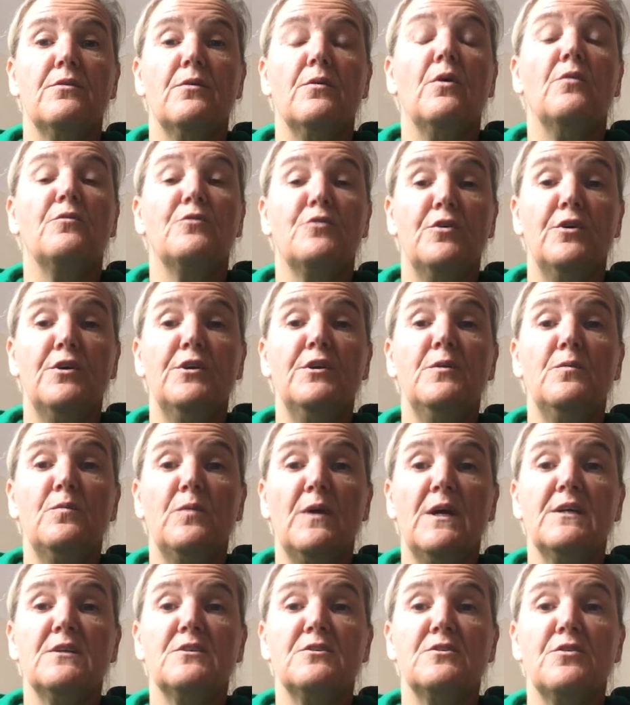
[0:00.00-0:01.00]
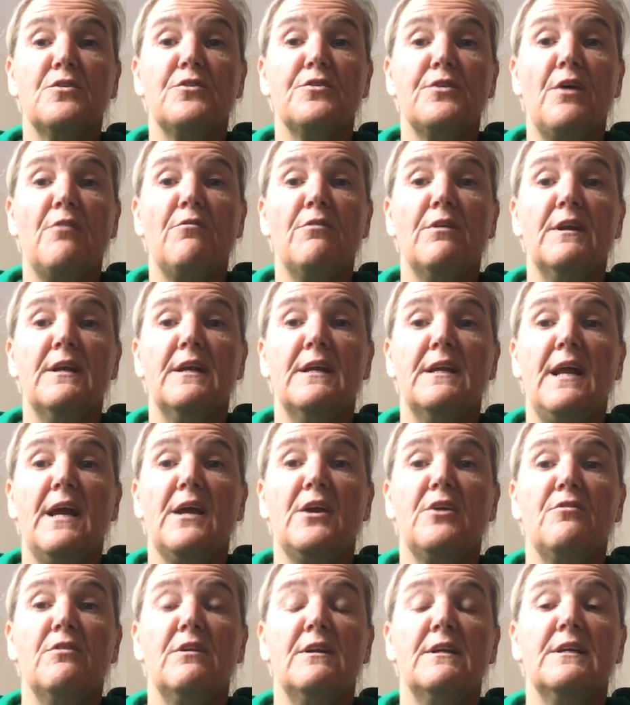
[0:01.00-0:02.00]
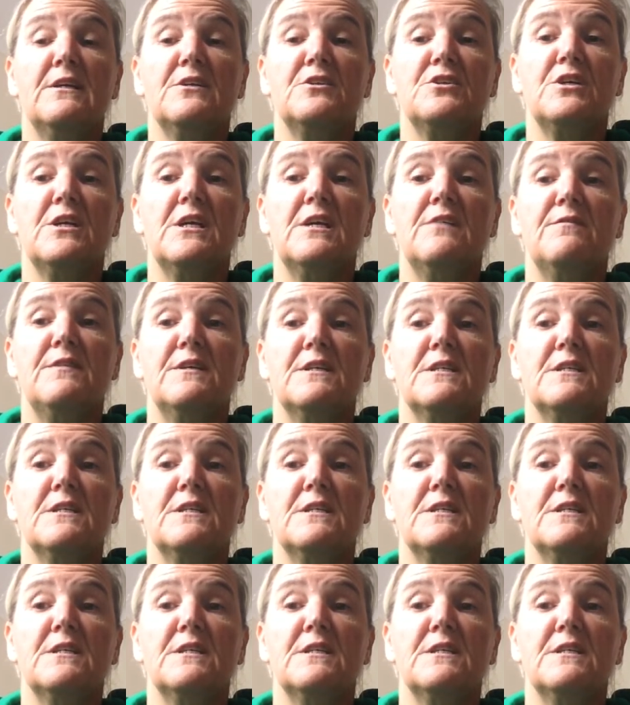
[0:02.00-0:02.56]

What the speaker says: to thoroughly and accurately achieve